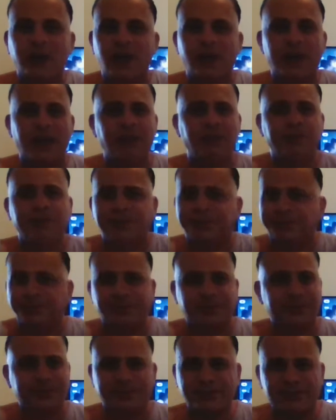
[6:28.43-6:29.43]
I mean,
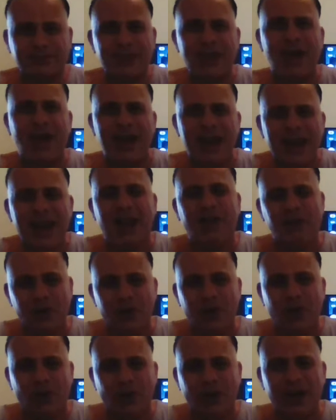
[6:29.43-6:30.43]
I love
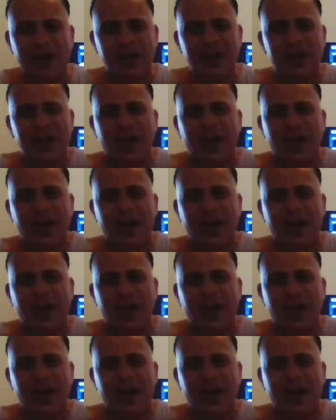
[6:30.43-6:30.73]
Laura.